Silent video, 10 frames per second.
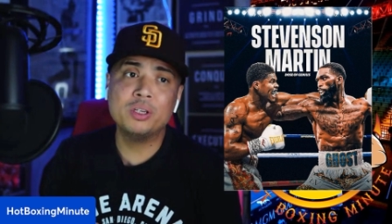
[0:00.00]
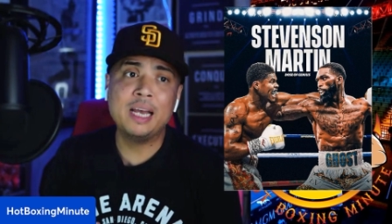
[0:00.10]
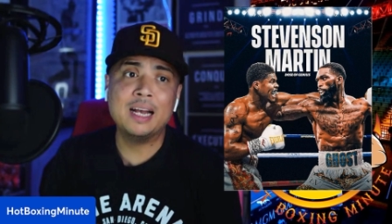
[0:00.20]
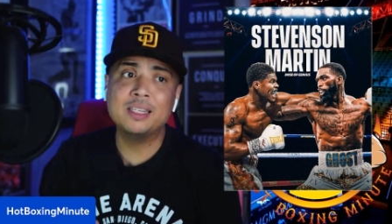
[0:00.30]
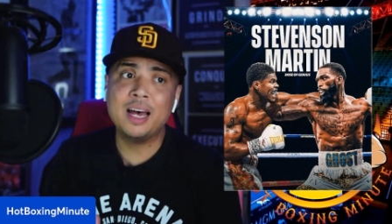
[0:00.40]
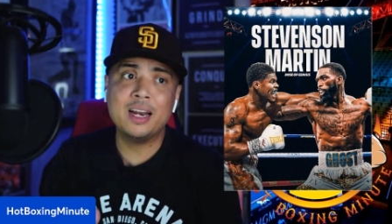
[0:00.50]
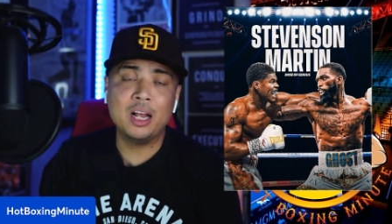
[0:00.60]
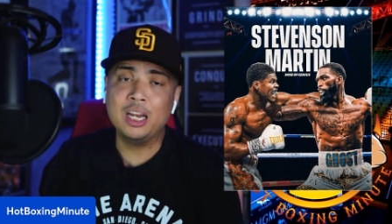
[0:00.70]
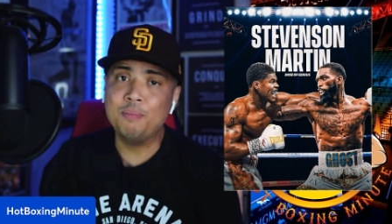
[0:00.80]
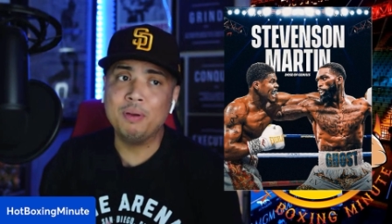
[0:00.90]
has that
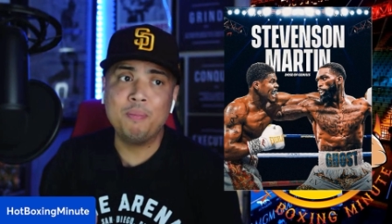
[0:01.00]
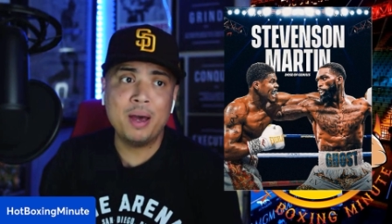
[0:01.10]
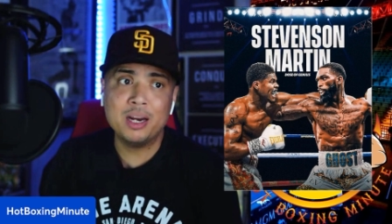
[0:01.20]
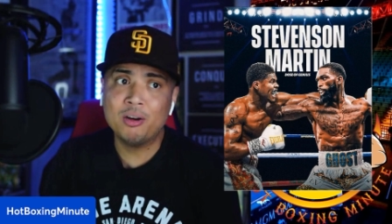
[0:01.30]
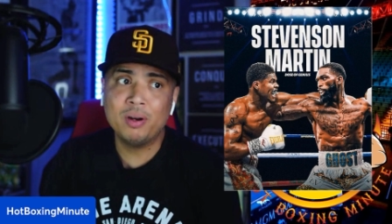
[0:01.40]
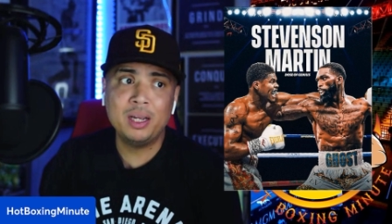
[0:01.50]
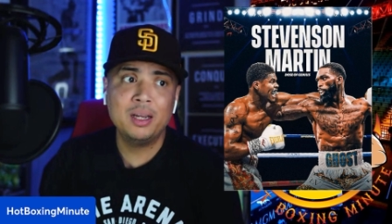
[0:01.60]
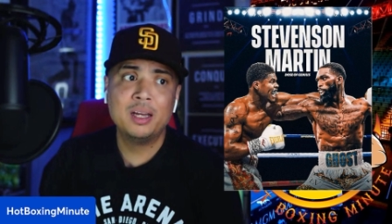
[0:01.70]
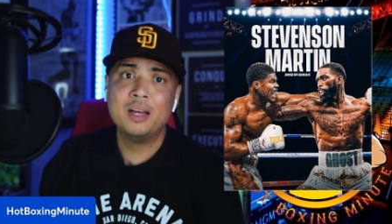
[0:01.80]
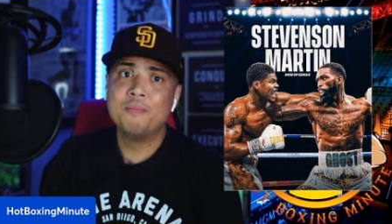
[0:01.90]
Olympic pedigree.
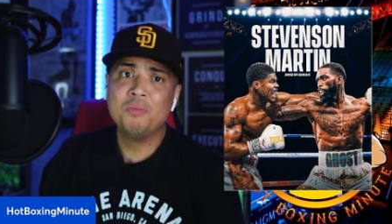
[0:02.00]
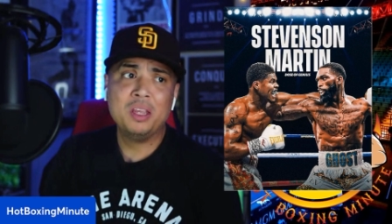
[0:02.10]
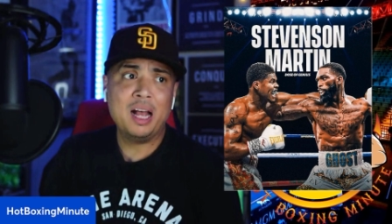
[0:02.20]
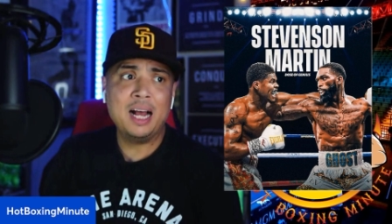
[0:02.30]
I